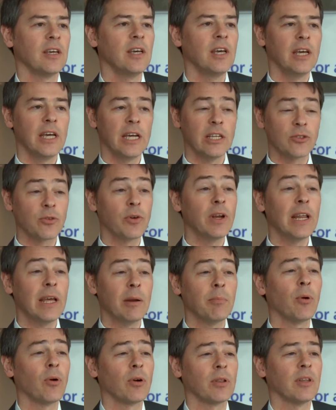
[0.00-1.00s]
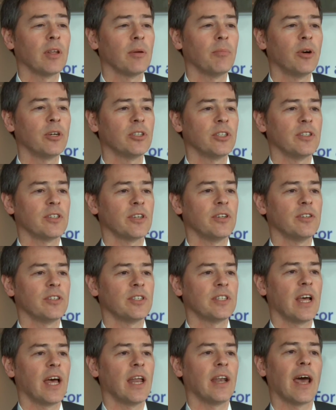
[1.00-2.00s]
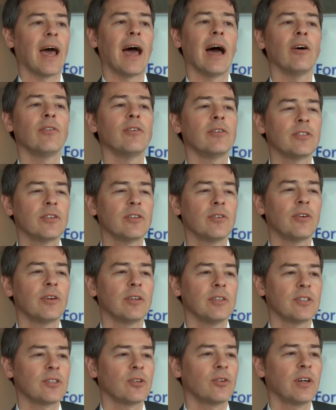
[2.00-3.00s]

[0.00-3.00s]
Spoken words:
It's really important that merchants understand how they're storing